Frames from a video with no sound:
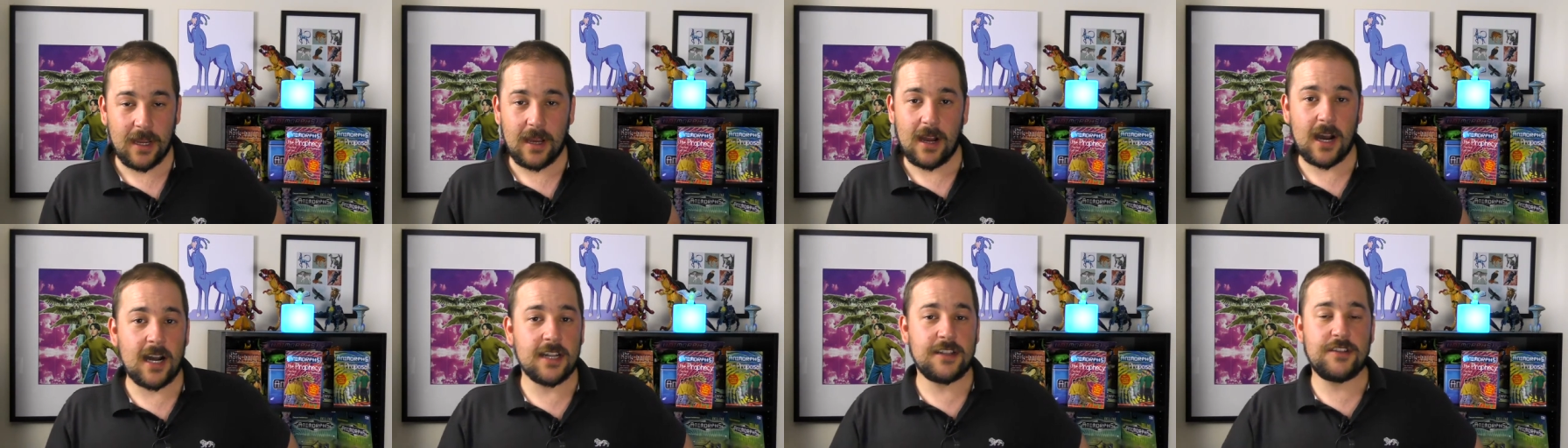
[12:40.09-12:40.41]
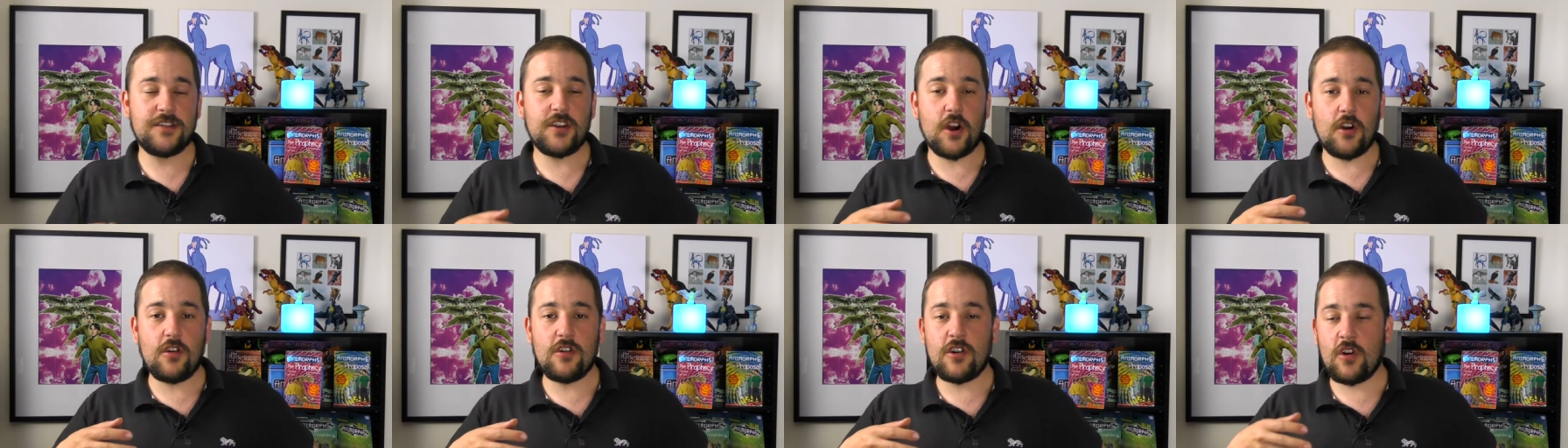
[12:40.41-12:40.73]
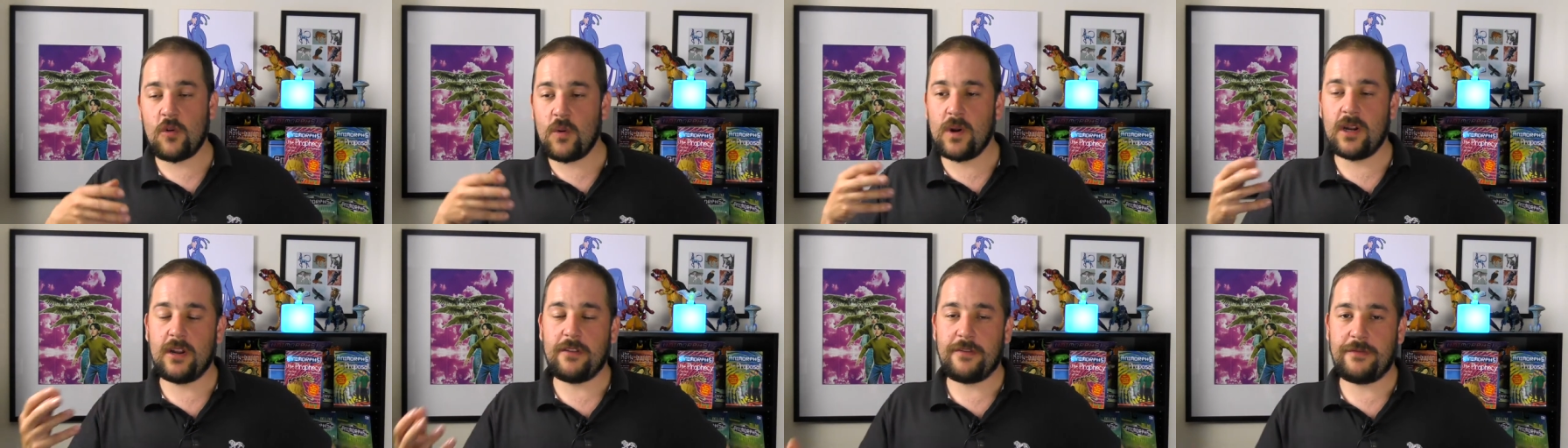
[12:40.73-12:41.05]
I don't know
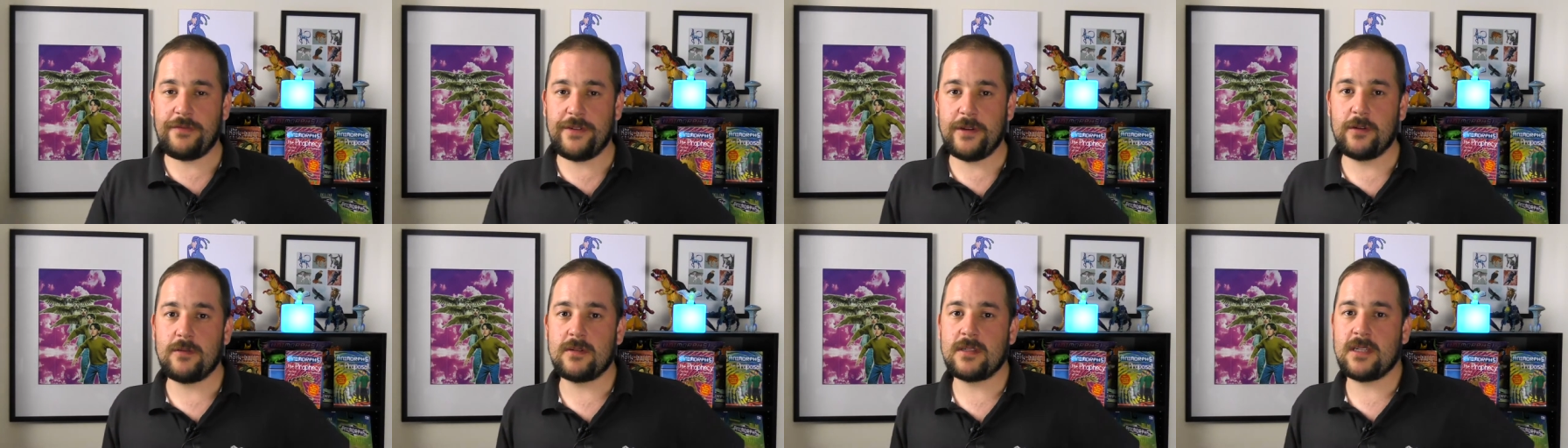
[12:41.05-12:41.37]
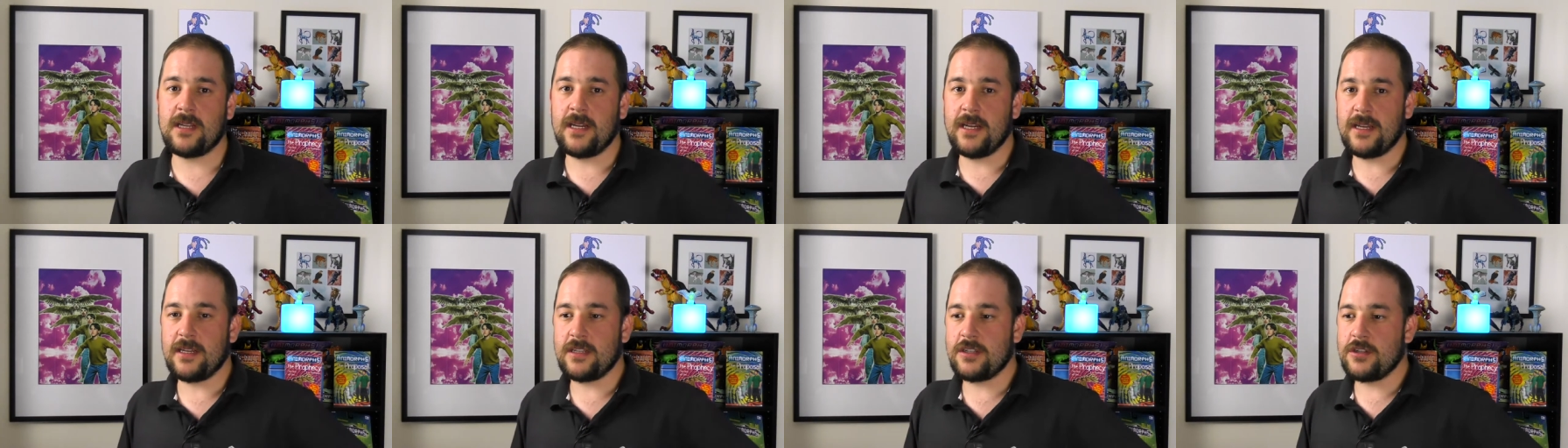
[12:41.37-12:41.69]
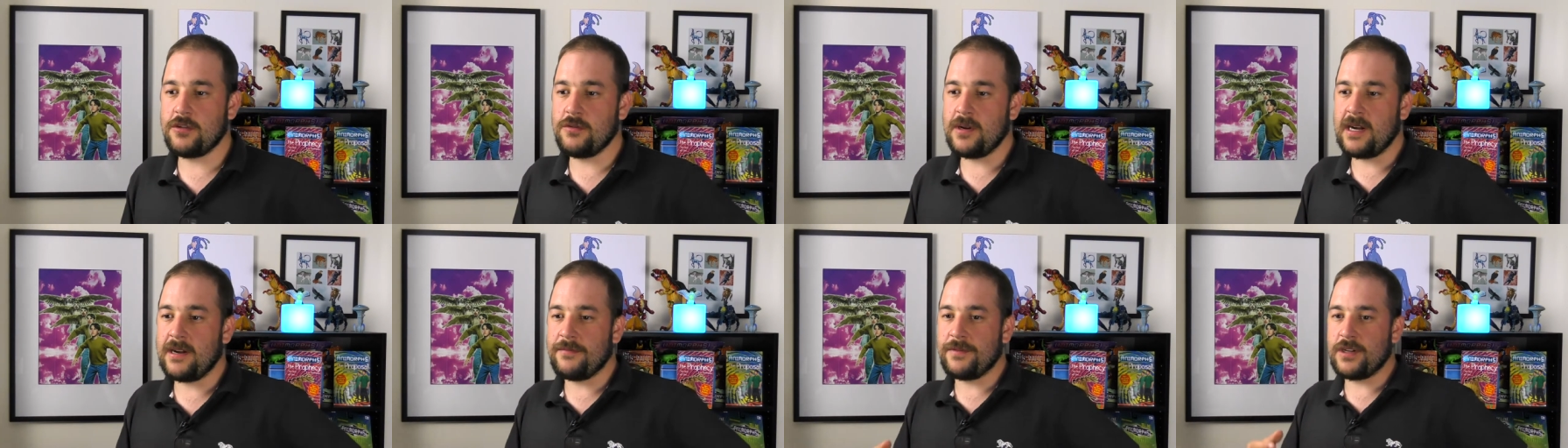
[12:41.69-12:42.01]
what it feels like
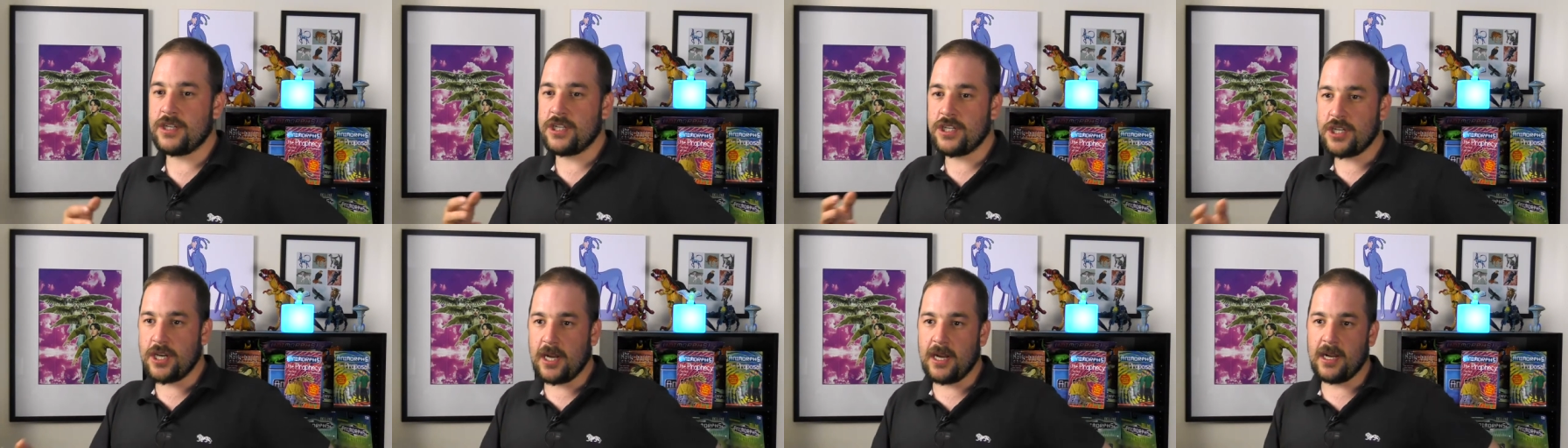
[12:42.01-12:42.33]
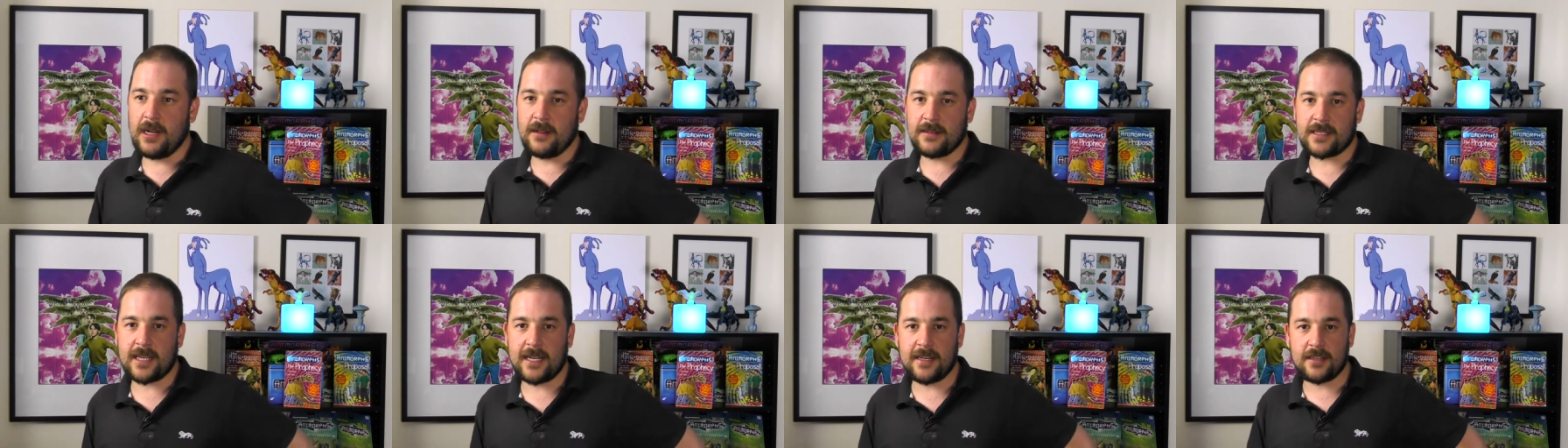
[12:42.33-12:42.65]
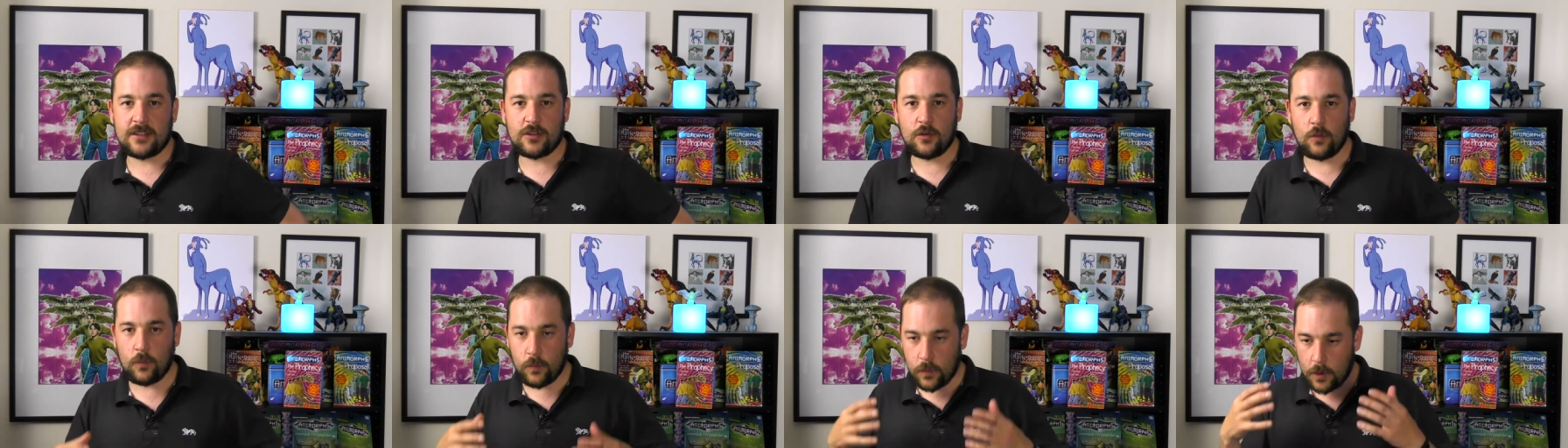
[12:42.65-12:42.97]
to have a child and
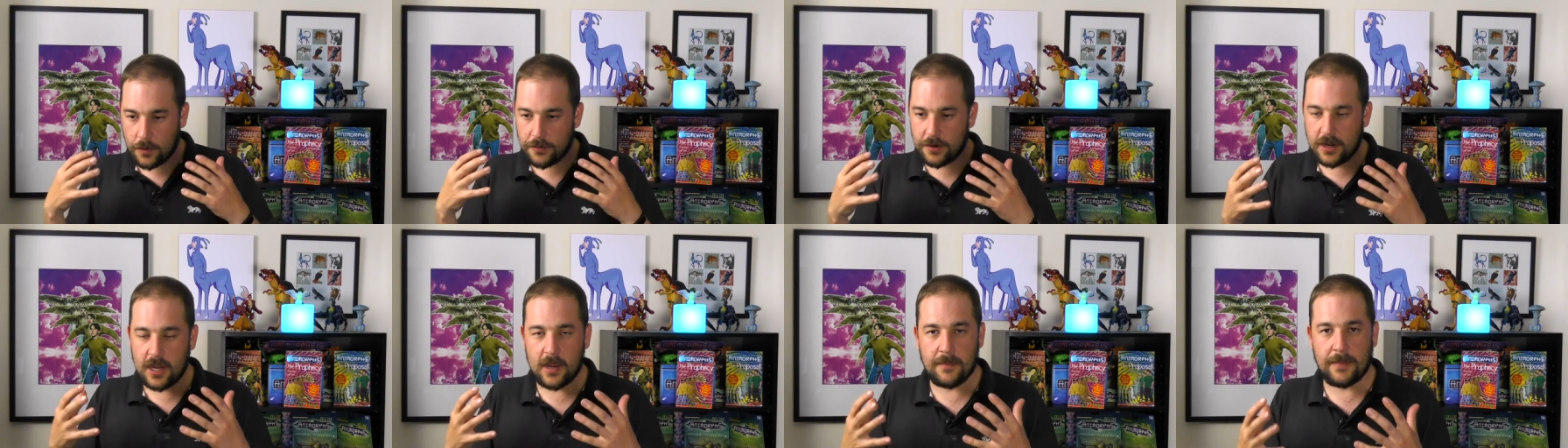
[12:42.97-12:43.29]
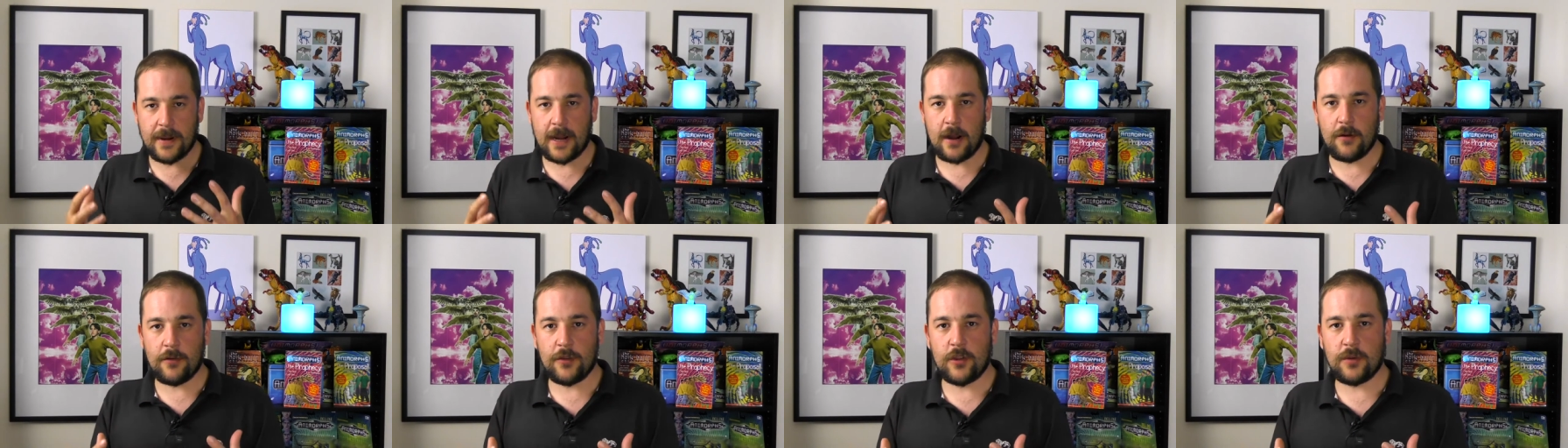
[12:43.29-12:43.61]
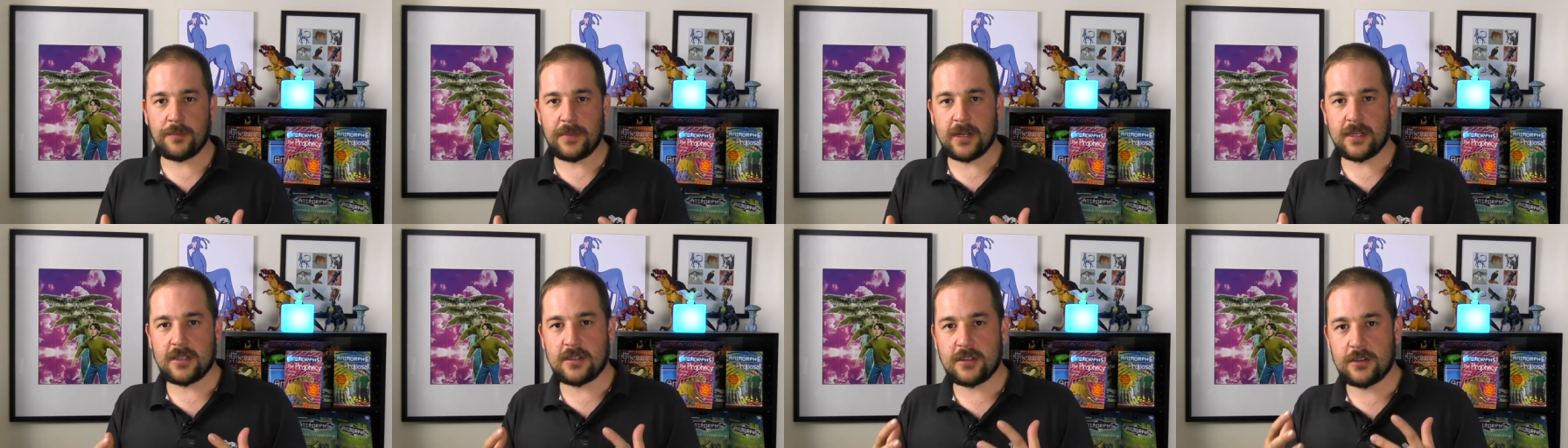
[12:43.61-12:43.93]
to worry about
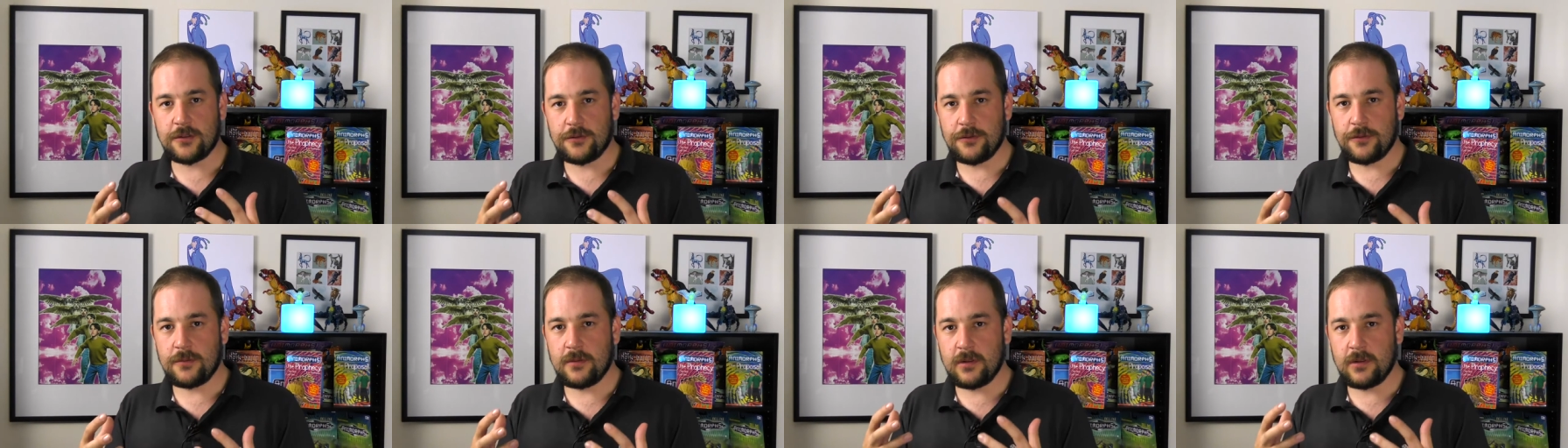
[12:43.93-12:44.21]
them and to